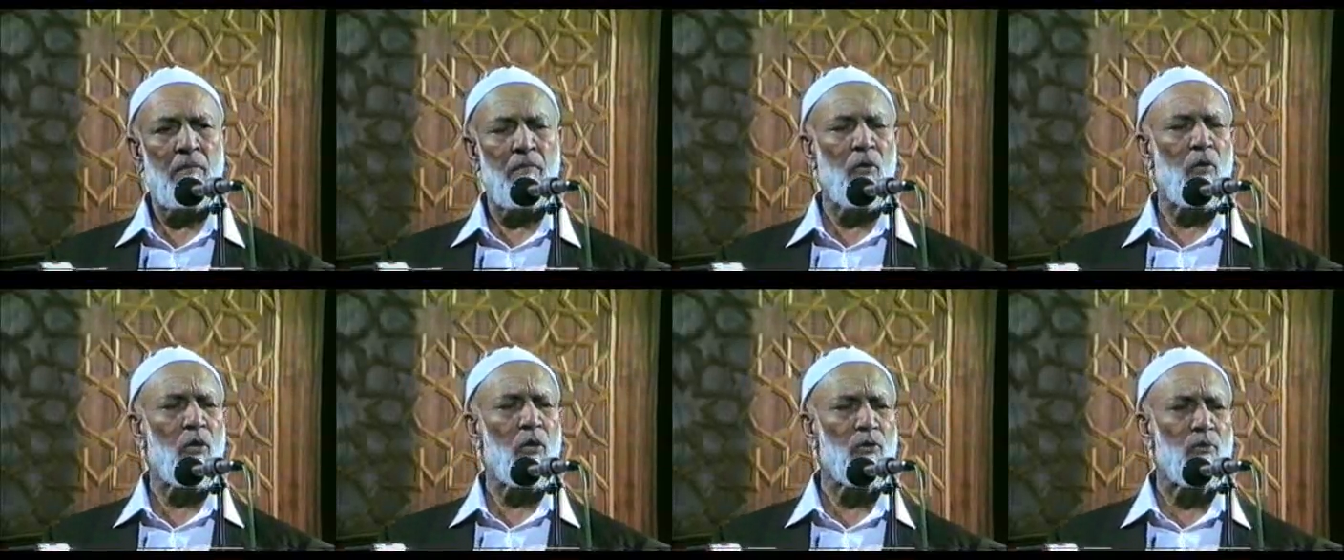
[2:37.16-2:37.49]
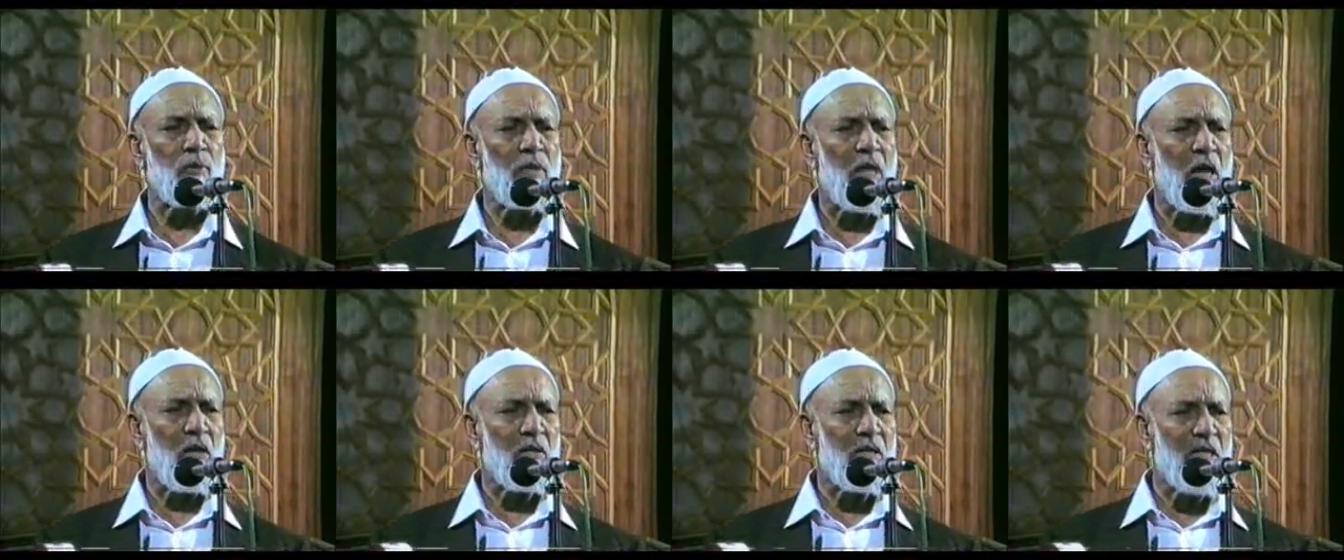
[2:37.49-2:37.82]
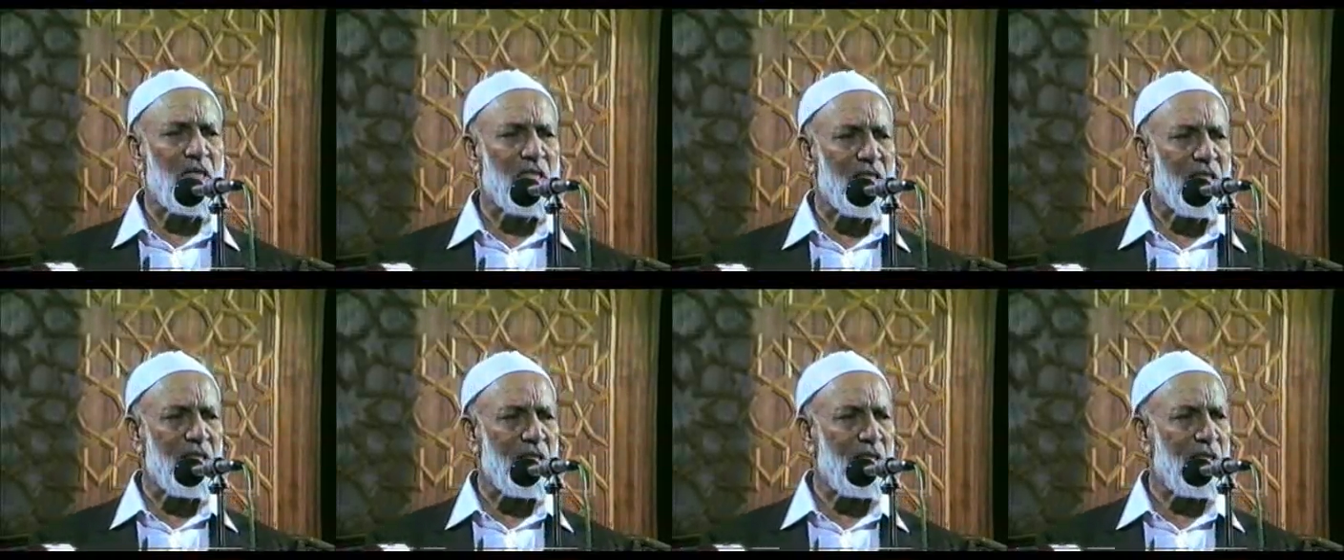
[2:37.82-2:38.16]
Because without
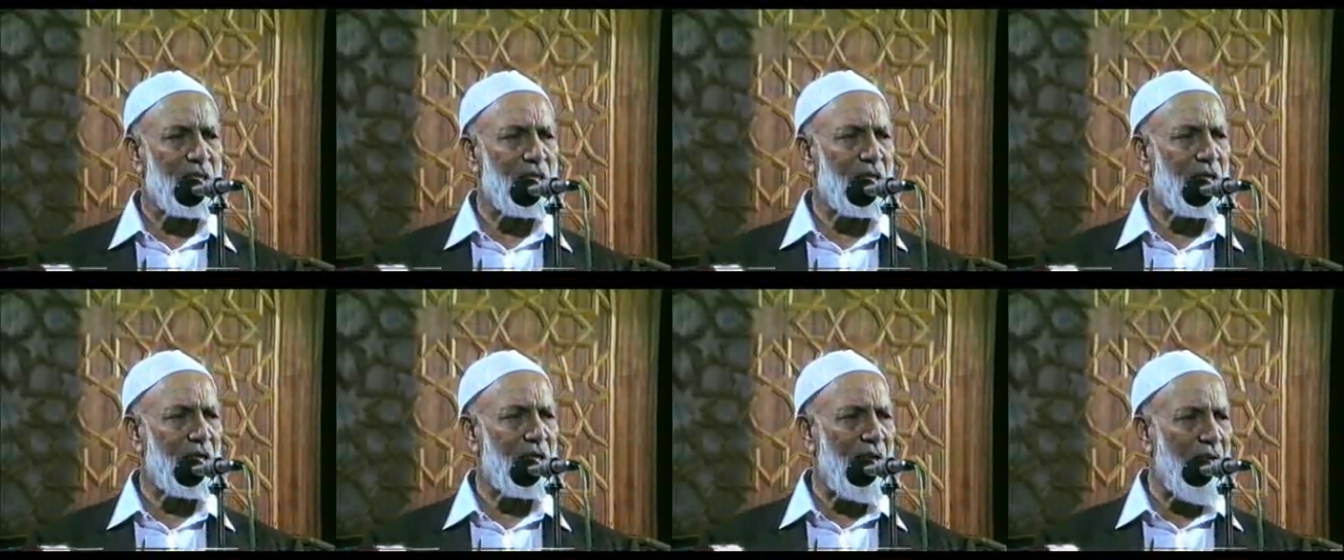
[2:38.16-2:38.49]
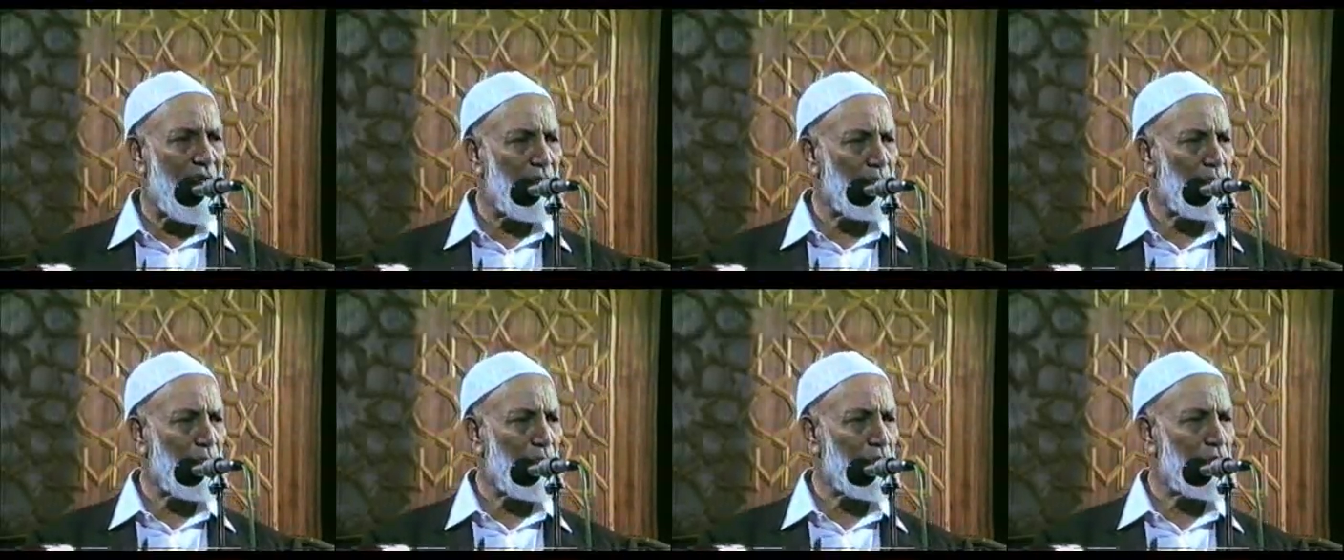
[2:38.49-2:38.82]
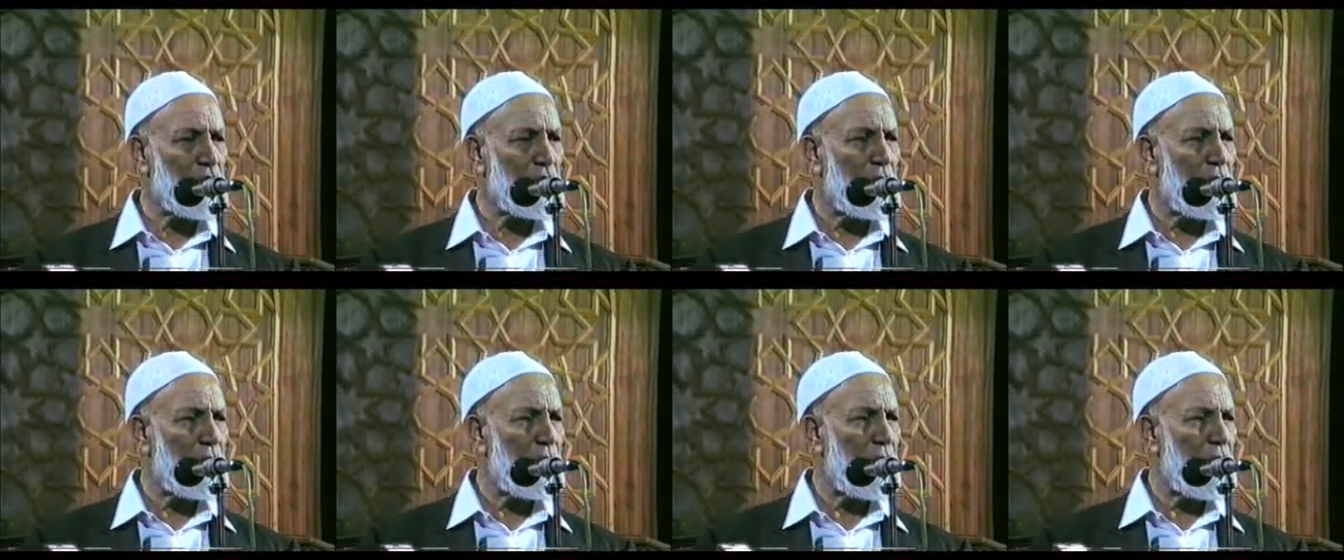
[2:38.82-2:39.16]
this
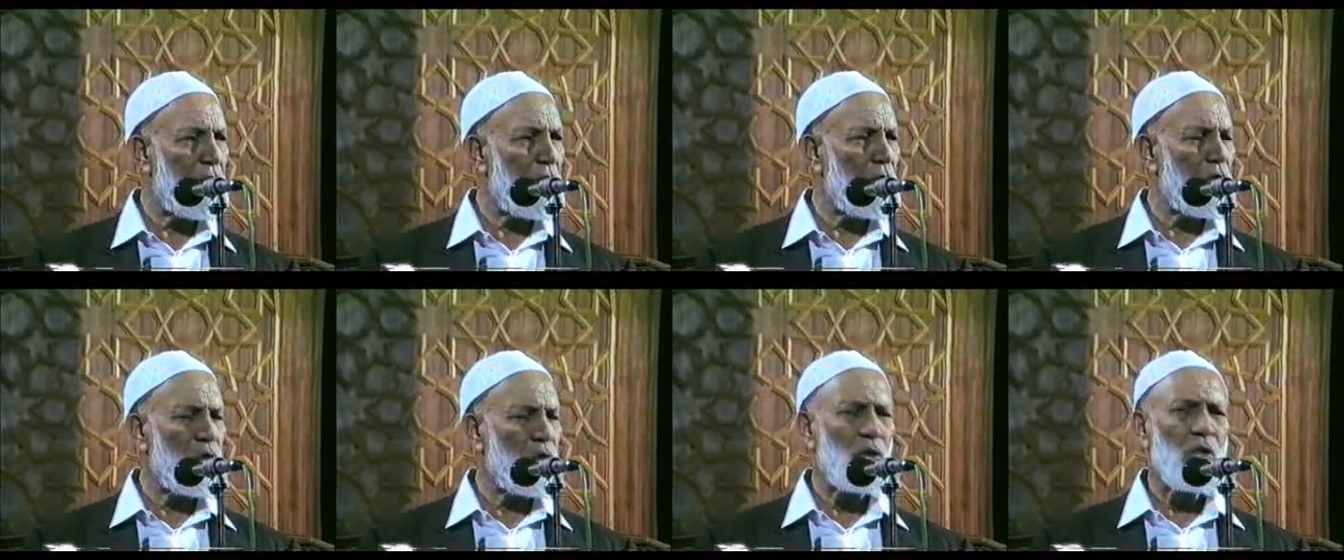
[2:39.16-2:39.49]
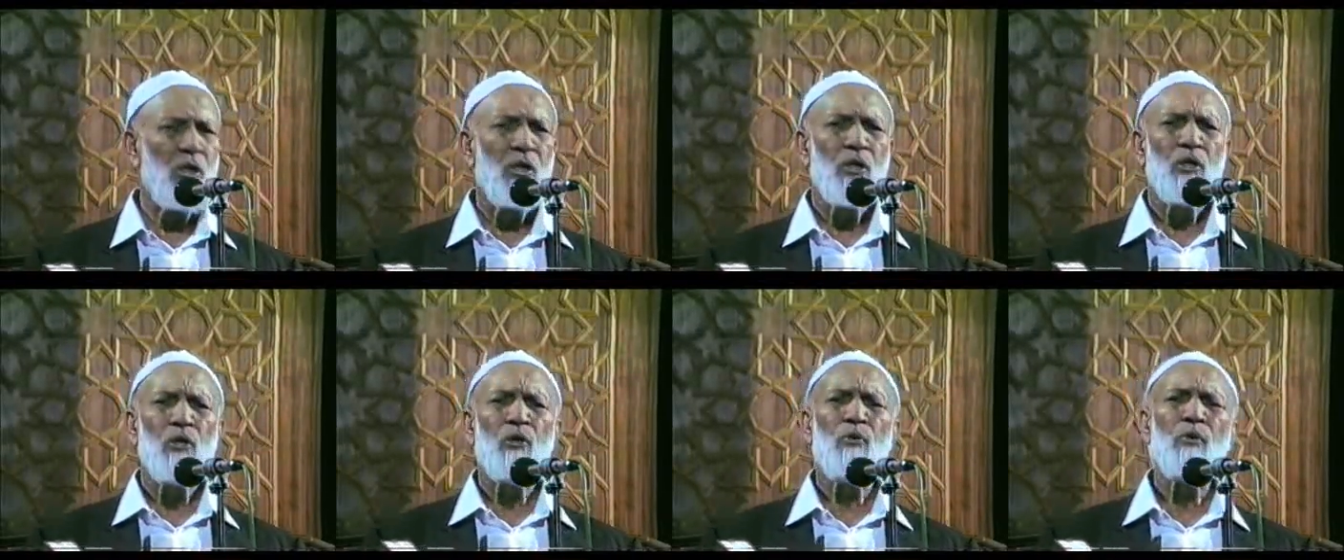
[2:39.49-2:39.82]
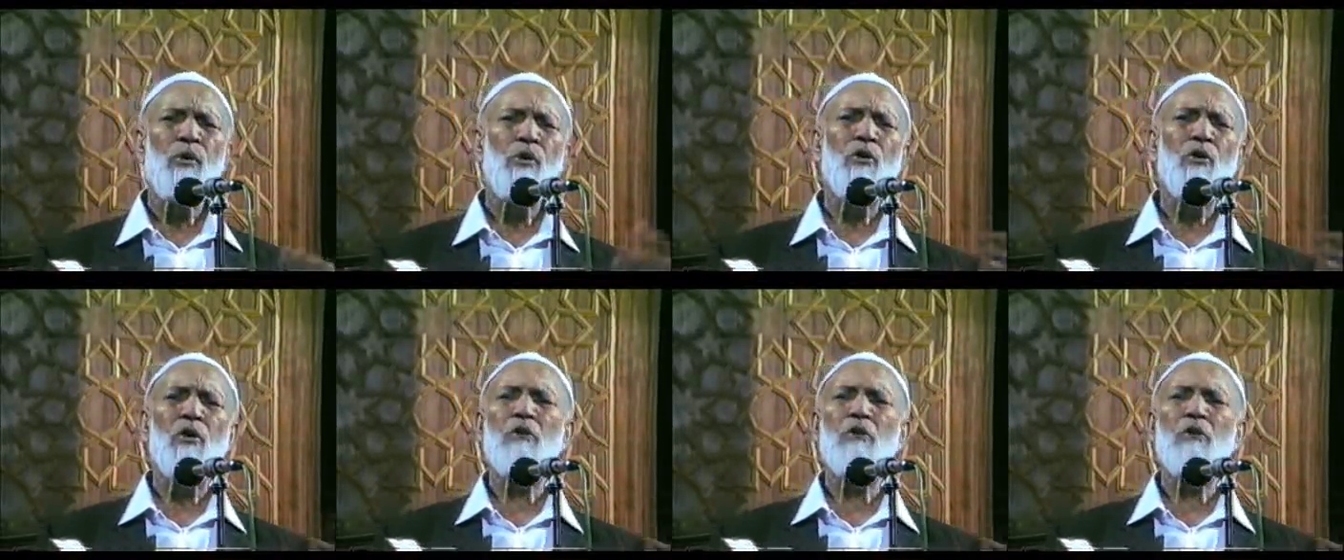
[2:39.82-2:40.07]
language, you will